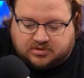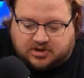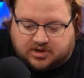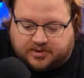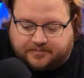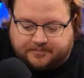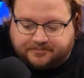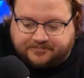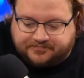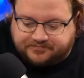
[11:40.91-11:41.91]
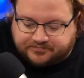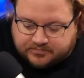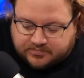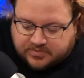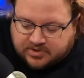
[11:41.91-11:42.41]
Um,
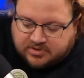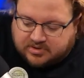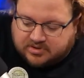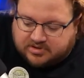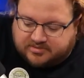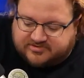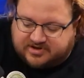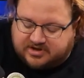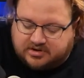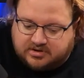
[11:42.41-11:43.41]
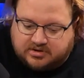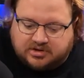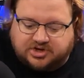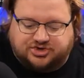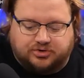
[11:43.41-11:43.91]
let me see,
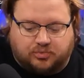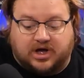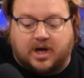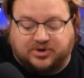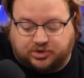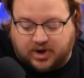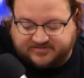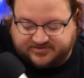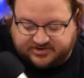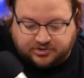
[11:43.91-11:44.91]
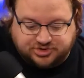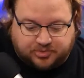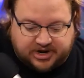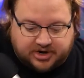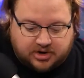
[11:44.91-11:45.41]
because you well, I mean, you obviously know
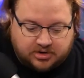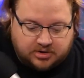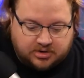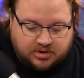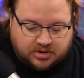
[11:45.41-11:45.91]
Tomb Raider. Mm-hmm.